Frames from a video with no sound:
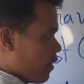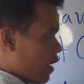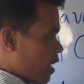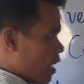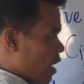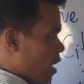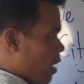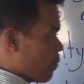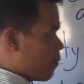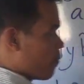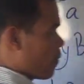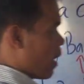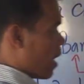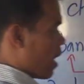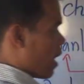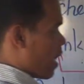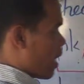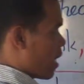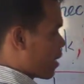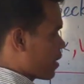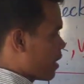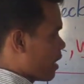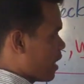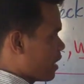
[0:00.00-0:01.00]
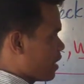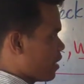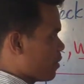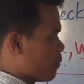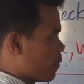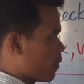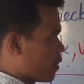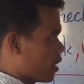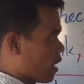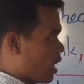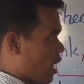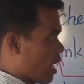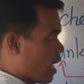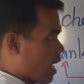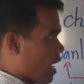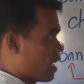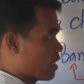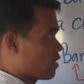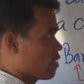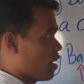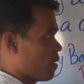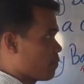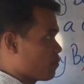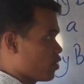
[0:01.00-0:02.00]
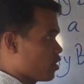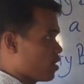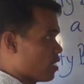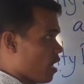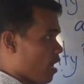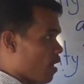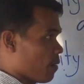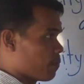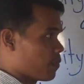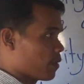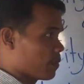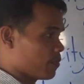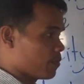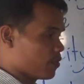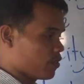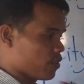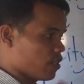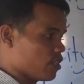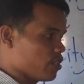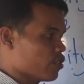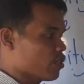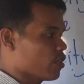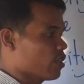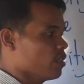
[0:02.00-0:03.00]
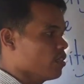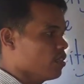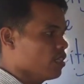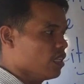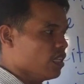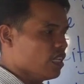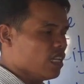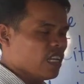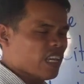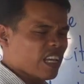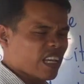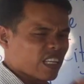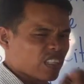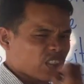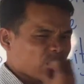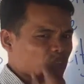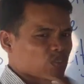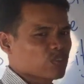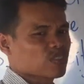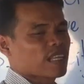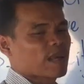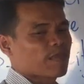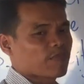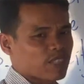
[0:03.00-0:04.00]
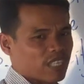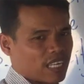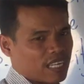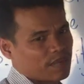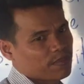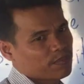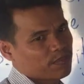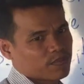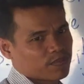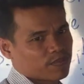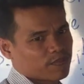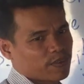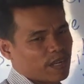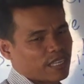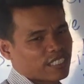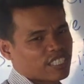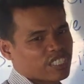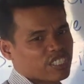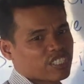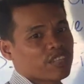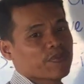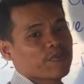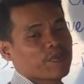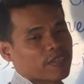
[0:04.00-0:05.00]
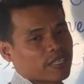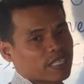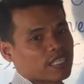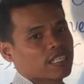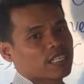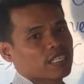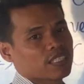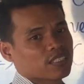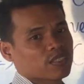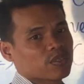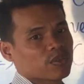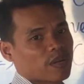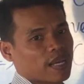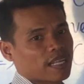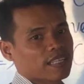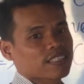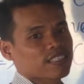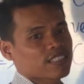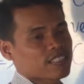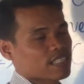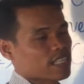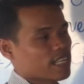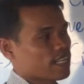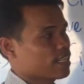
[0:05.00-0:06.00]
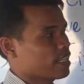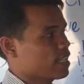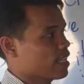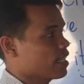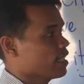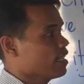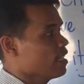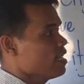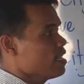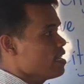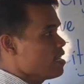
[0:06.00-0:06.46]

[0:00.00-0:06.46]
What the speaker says: think of relative pronoun as object of preposition, you sometimes find it difficult to understand that.